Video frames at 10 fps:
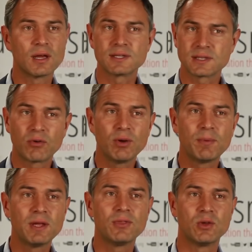As I
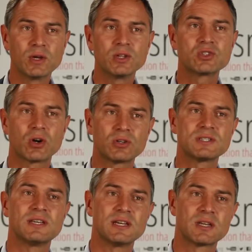repeat, the UN Charter
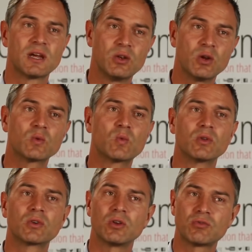says not
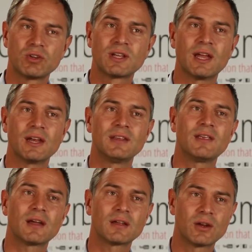one country can
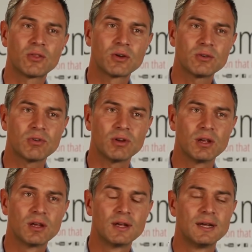attack another country.
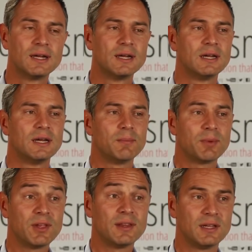
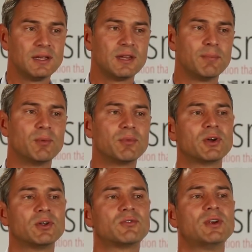But they did it, they bombed the
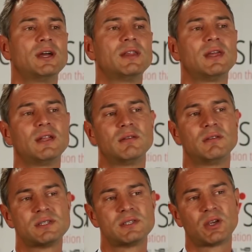country, and
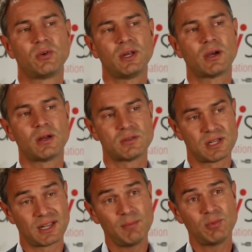then the Security
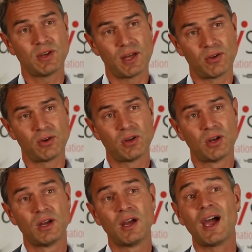Council came together
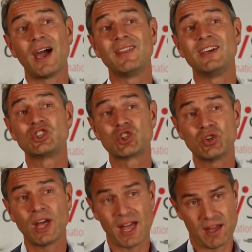and they
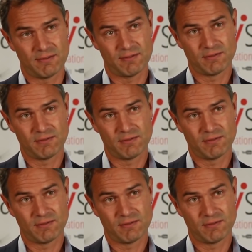should have